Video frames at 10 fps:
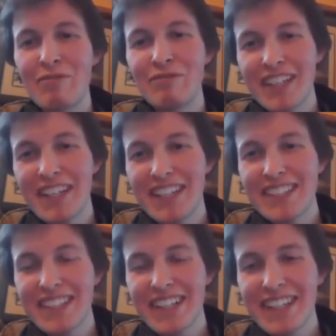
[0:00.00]

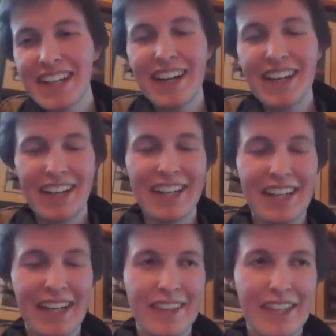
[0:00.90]
Realistically,
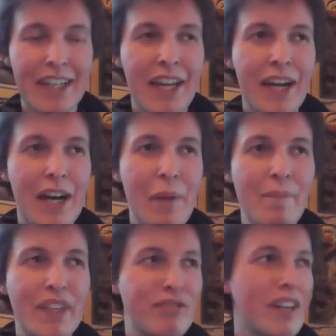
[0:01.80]
unlikely, I think.
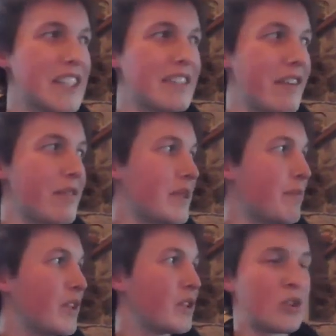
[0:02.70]
Diffrax is very much
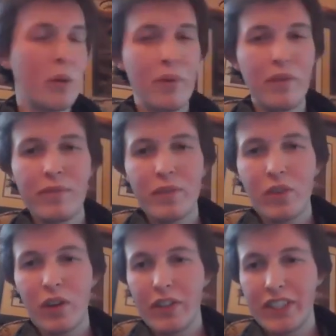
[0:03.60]
built on top of
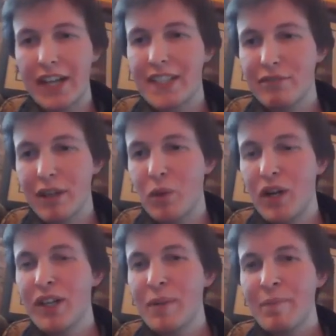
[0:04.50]
the JAX
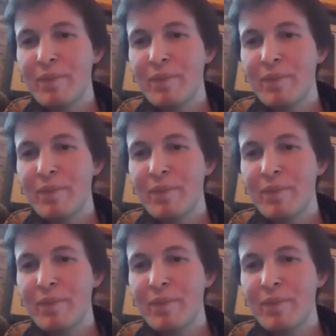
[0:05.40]
framework.